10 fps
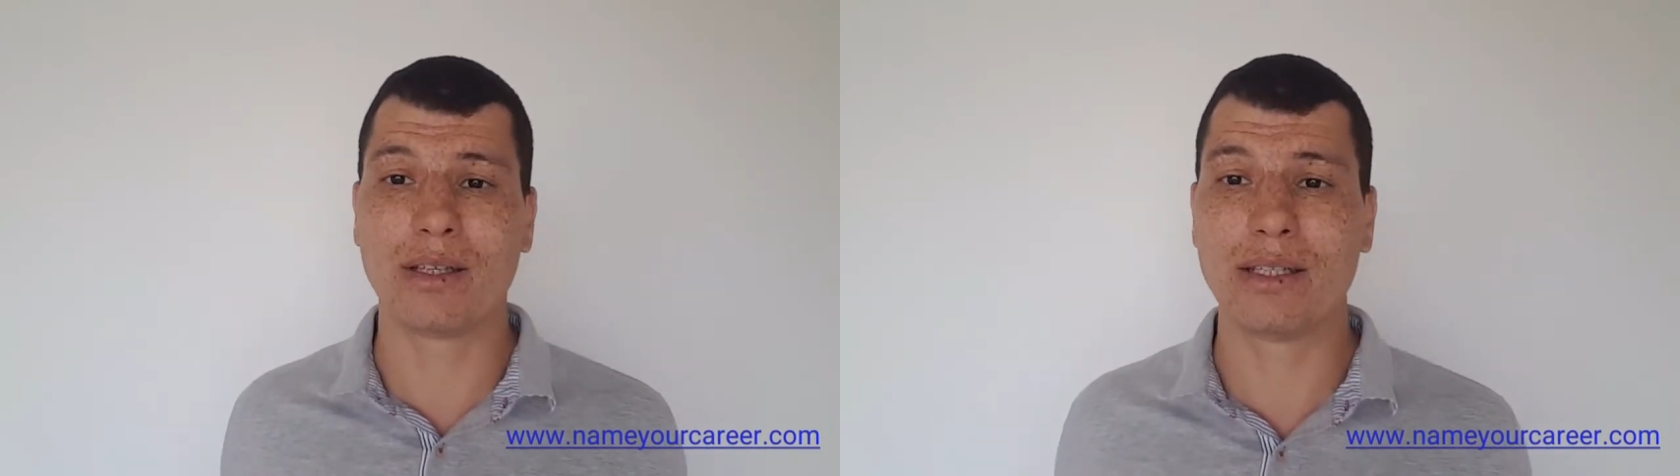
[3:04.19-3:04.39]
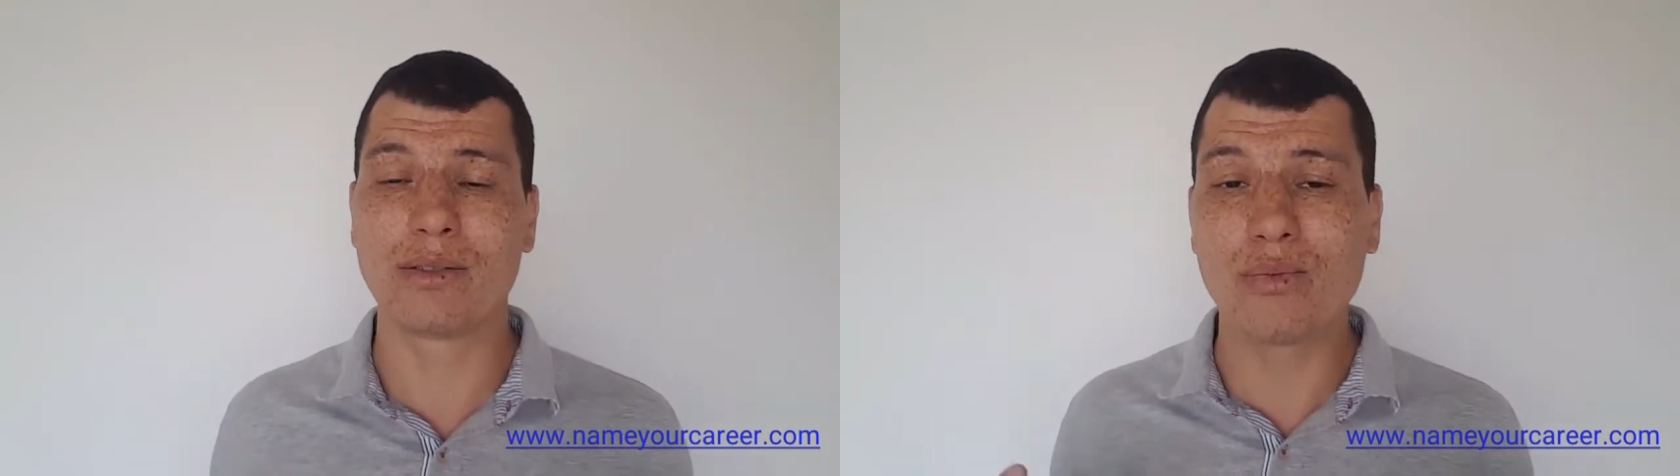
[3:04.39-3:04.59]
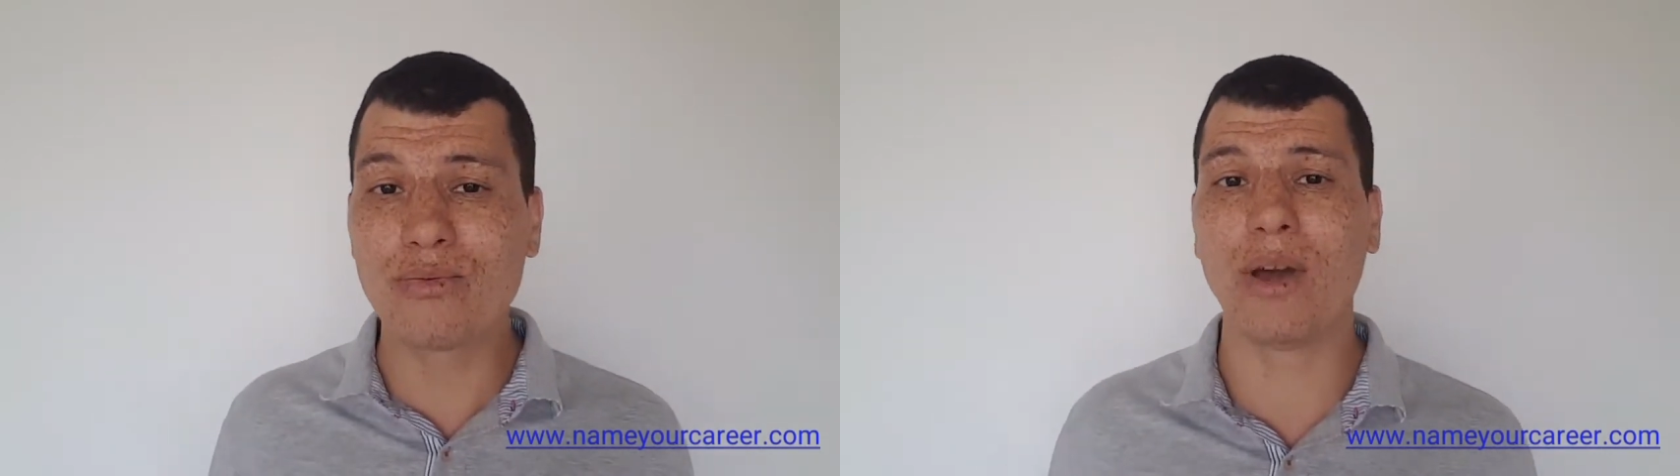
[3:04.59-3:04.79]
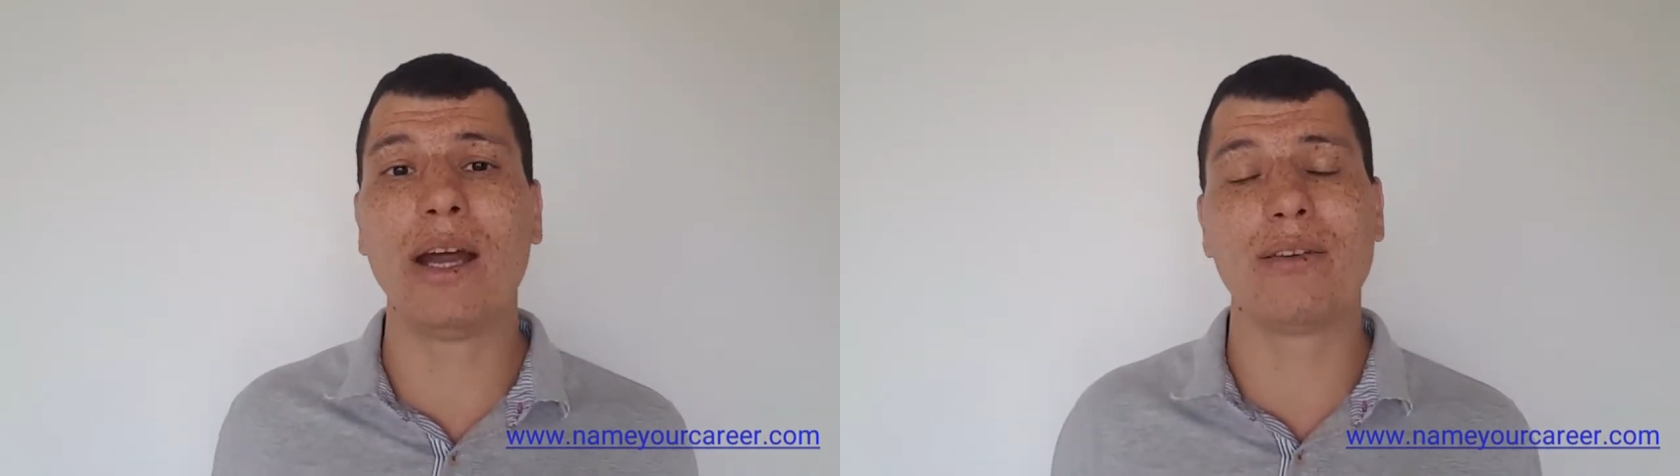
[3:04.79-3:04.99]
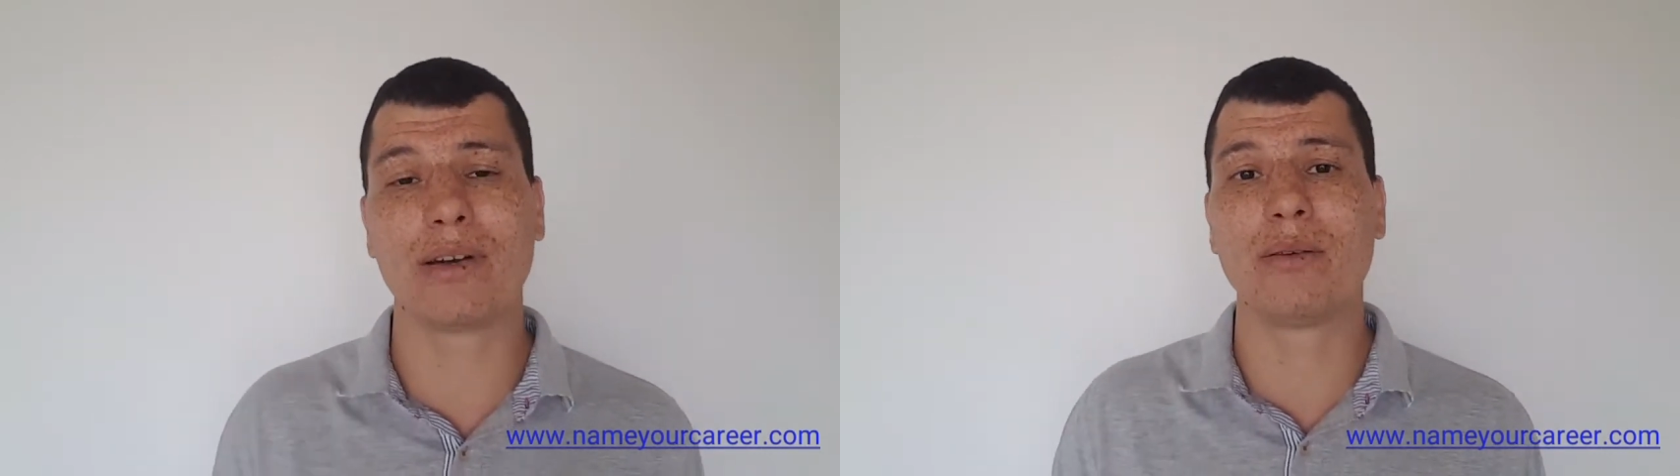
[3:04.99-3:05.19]
It's
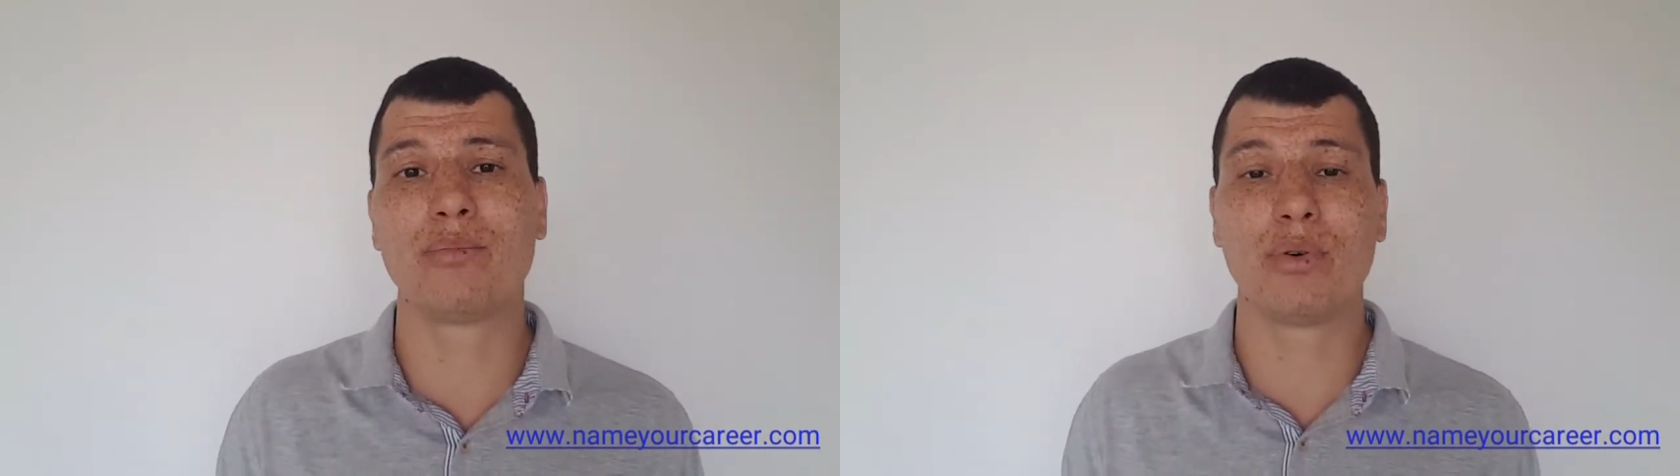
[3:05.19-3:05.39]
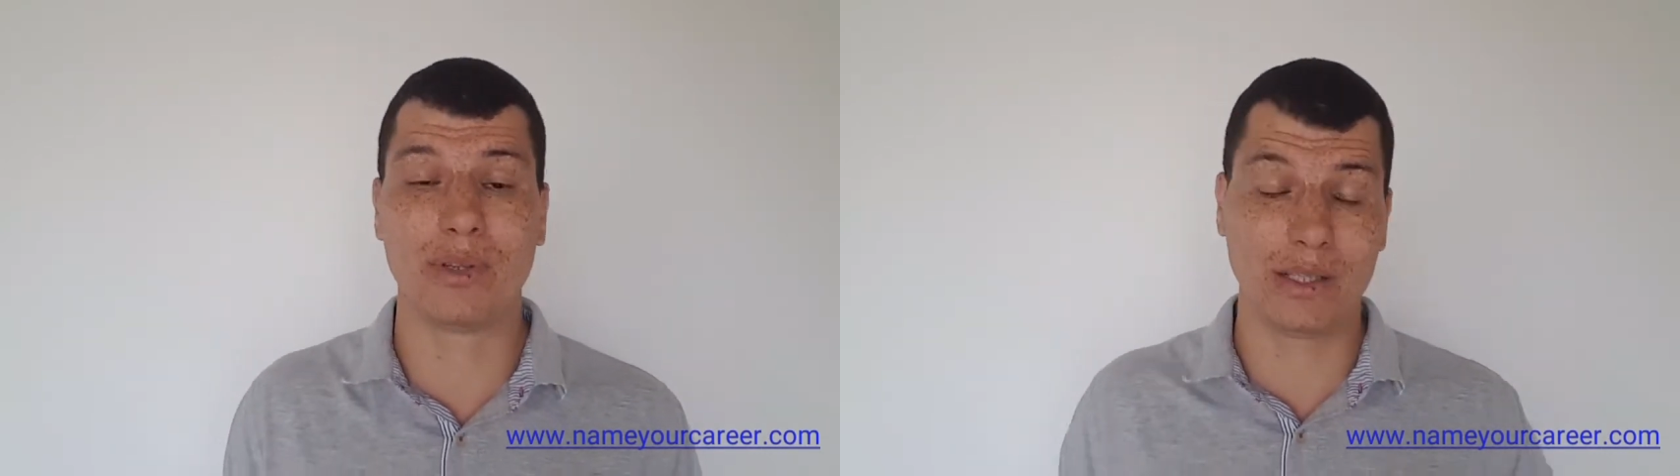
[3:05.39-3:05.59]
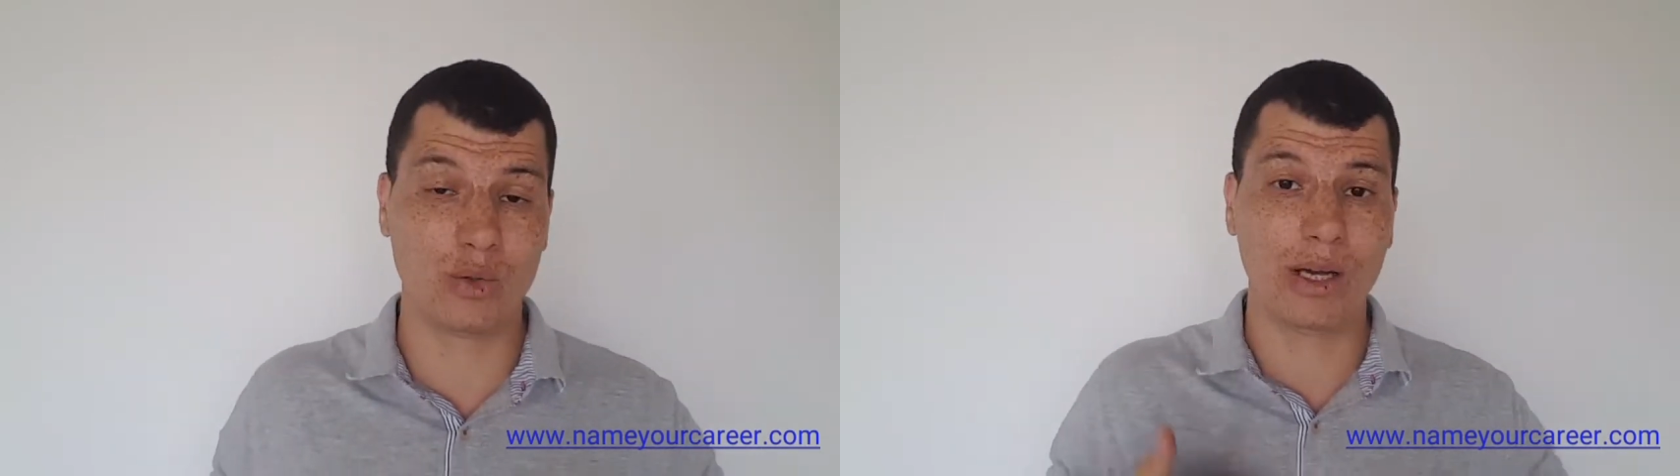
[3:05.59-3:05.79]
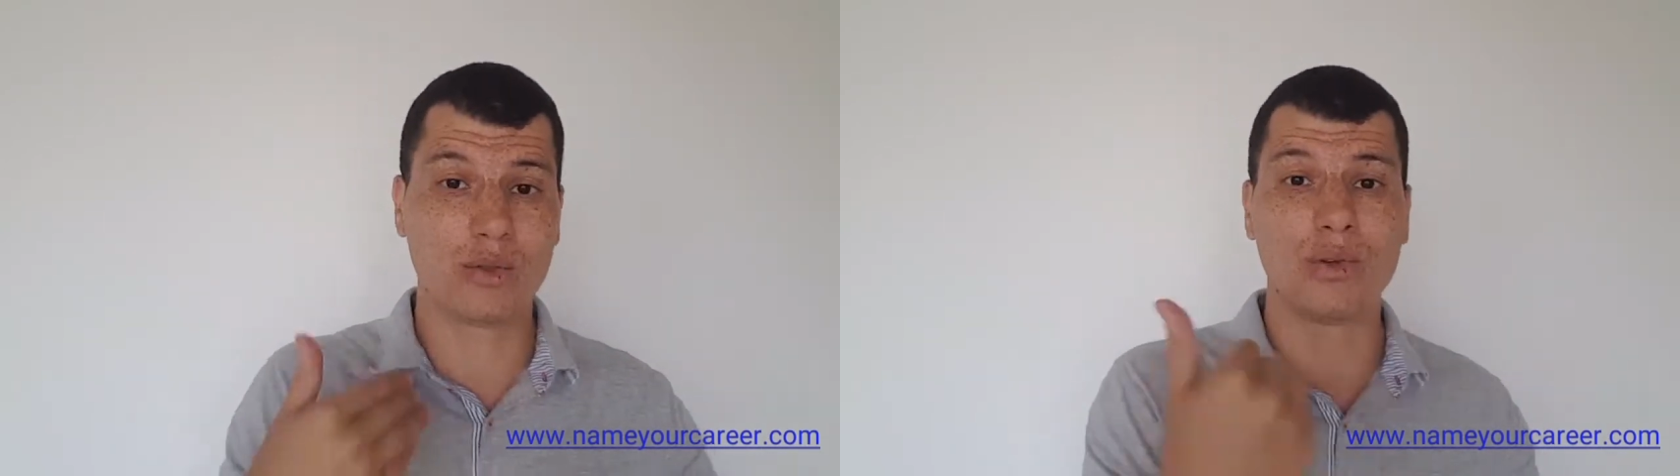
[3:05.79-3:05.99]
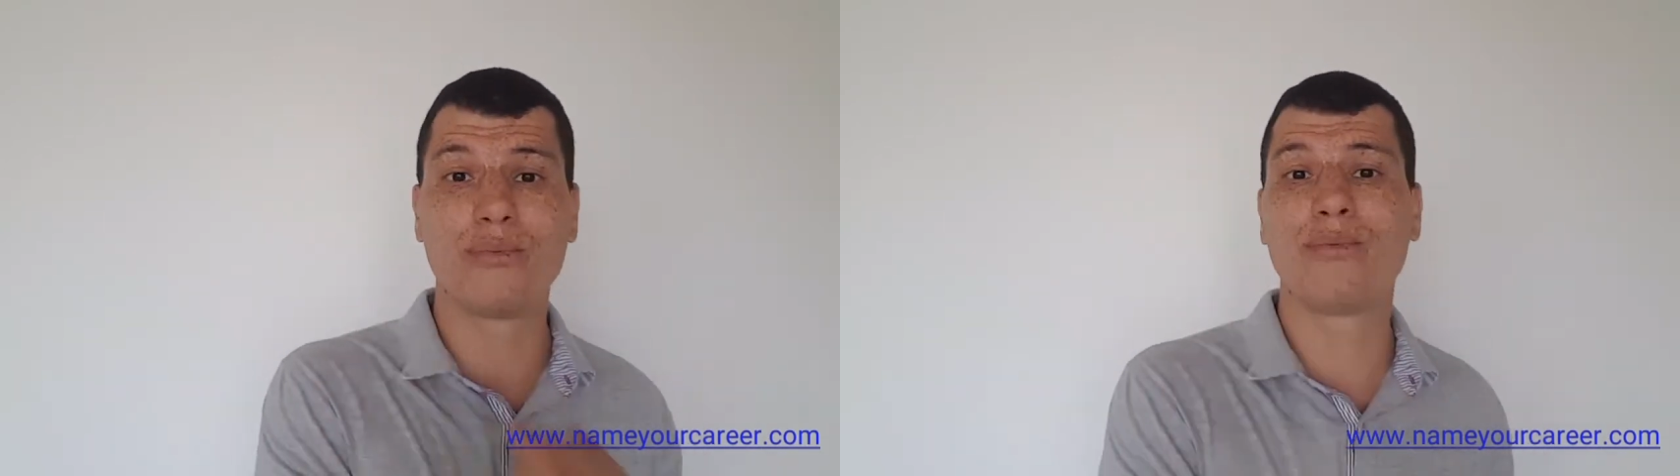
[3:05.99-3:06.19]
very, very important that you
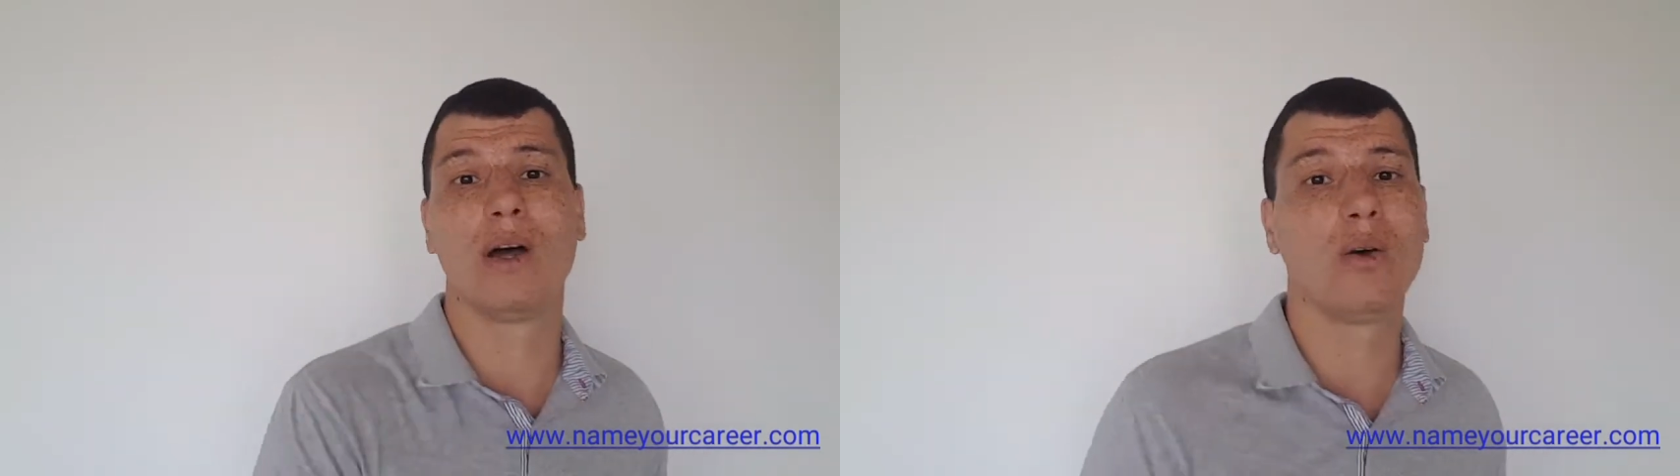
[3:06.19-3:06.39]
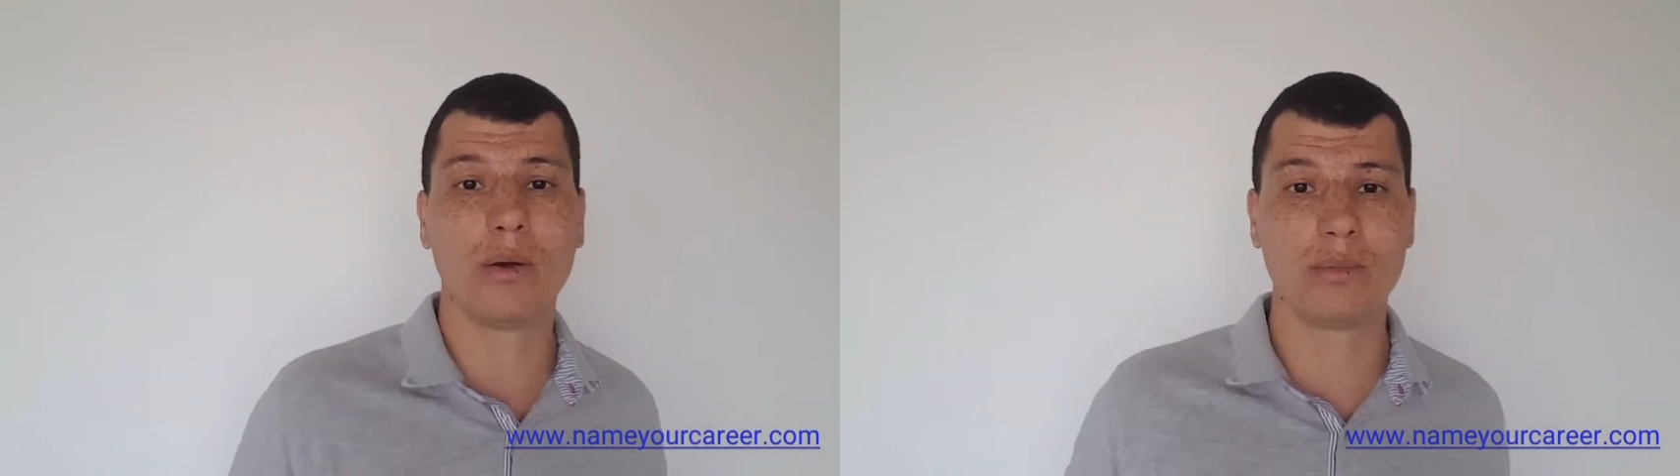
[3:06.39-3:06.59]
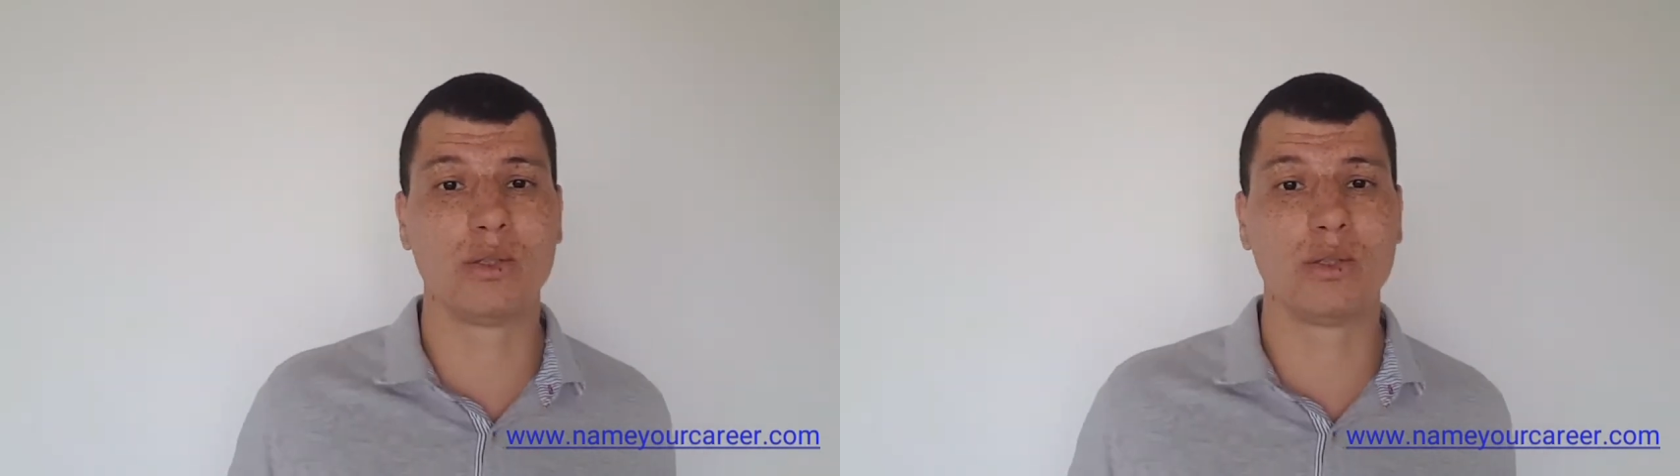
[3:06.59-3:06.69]
actually follow up,